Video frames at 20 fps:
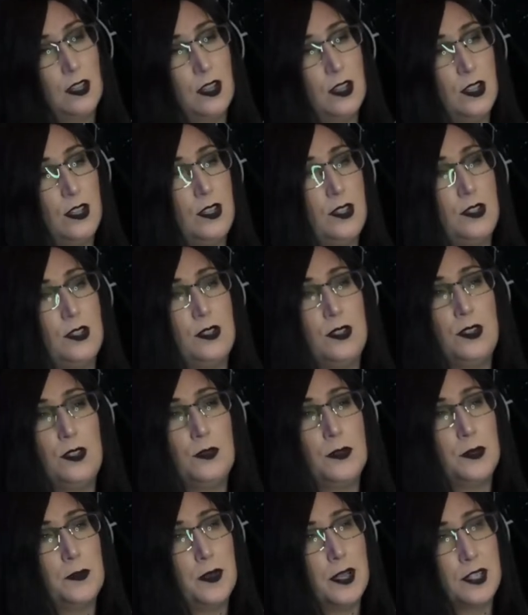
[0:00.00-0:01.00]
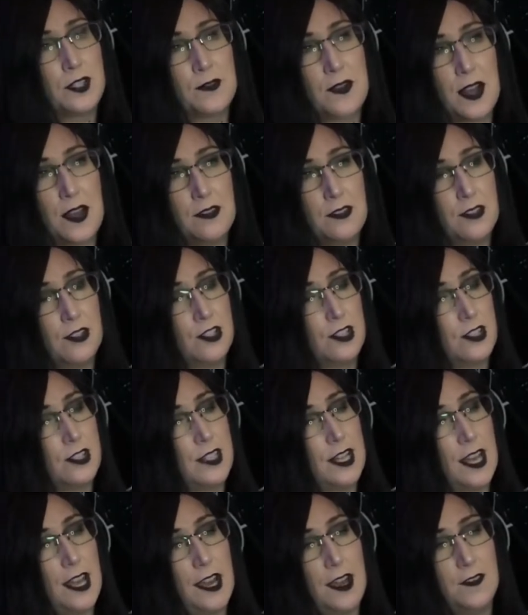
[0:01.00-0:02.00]
you you would much rather just
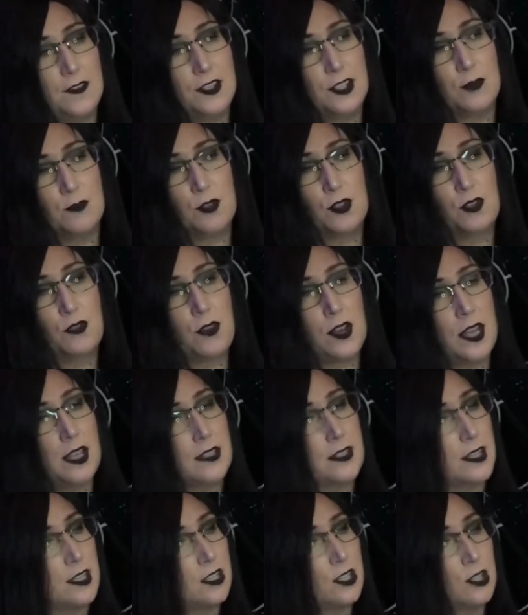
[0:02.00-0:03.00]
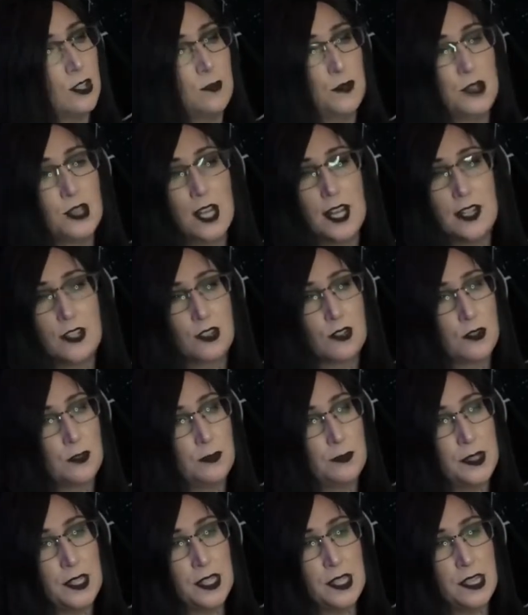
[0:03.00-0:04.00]
have some great like supernatural
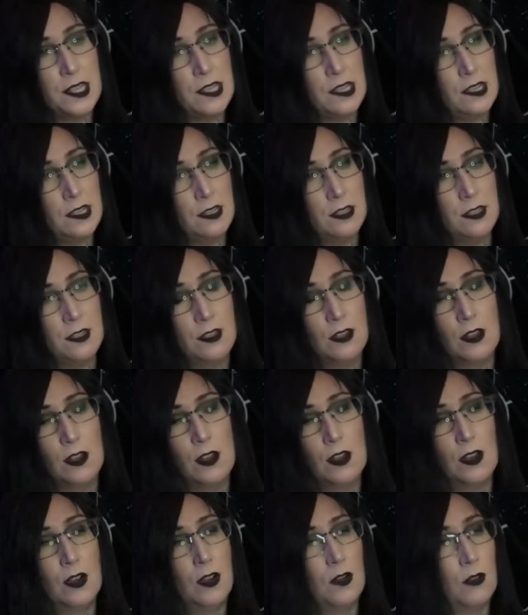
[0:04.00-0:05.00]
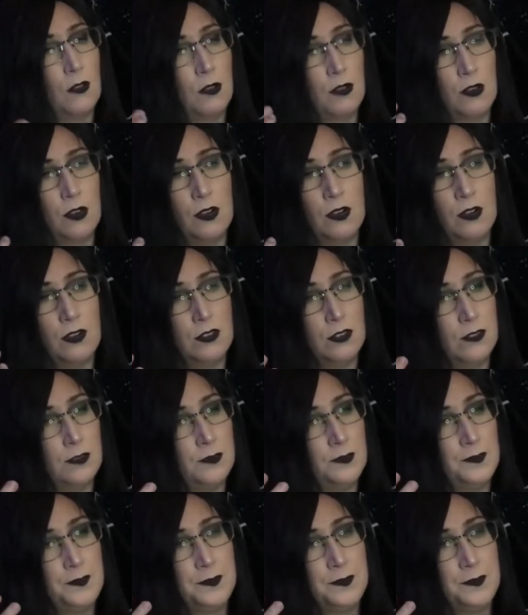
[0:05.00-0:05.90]
being or